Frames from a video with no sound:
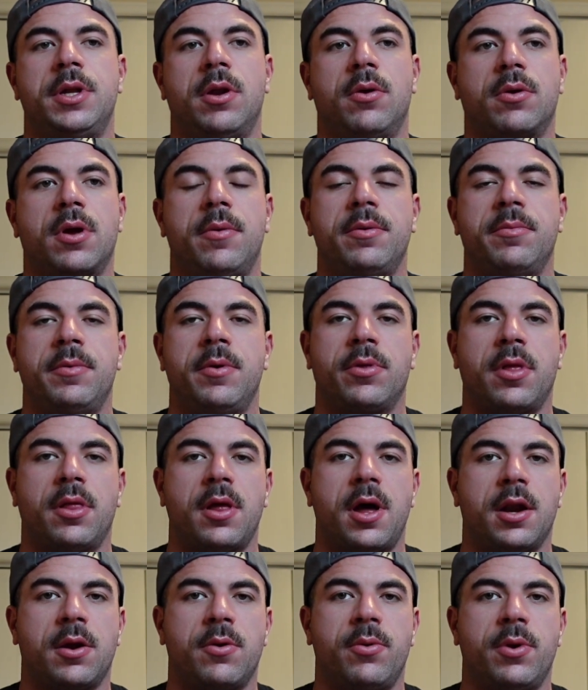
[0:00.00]
you know, come to me with a
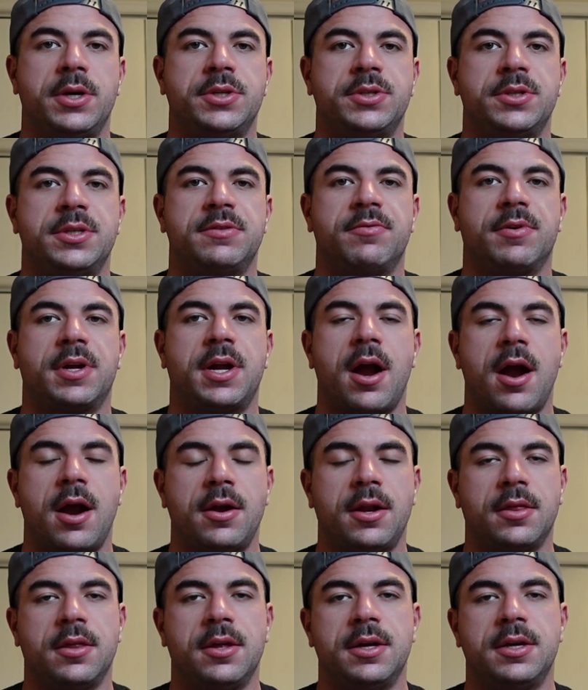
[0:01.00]
lot of questions
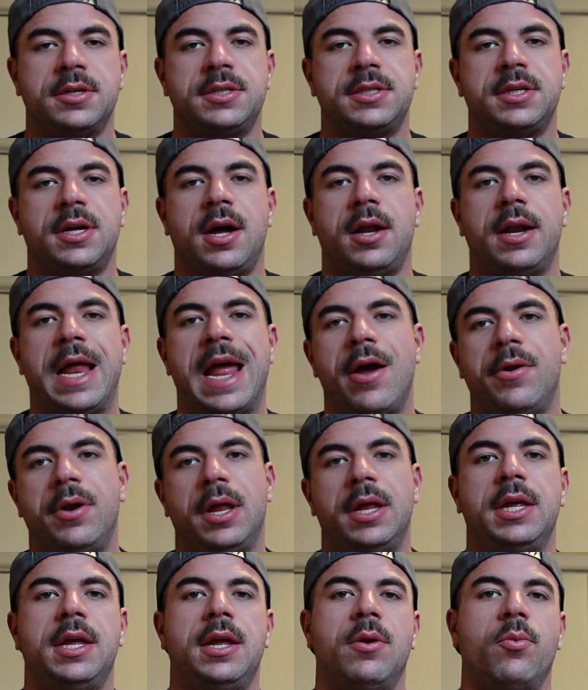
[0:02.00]
regarding this, on how
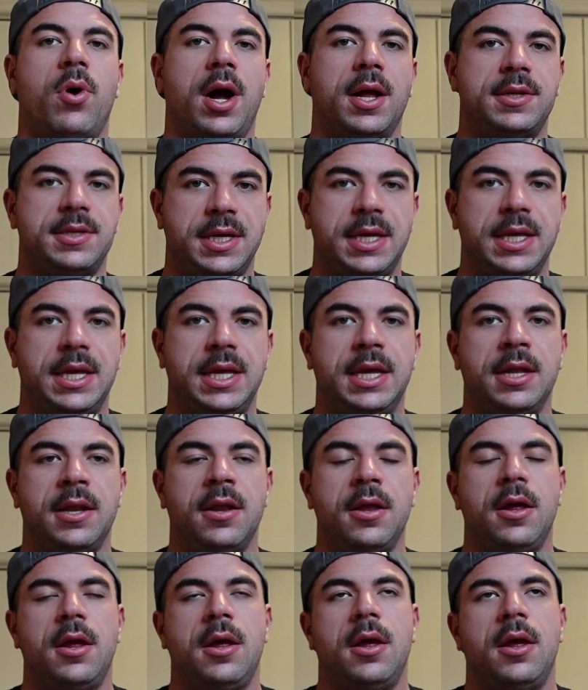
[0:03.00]
to eat, what to eat.